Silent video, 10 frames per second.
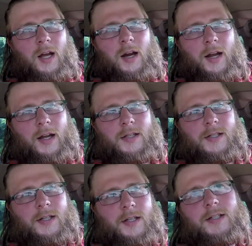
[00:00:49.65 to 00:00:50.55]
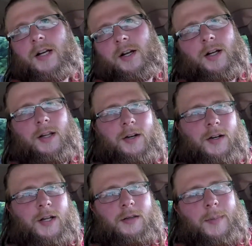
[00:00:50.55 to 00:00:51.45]
Alright guys, let's head on in
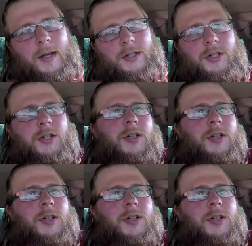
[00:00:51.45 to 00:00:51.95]
there and hit the bench.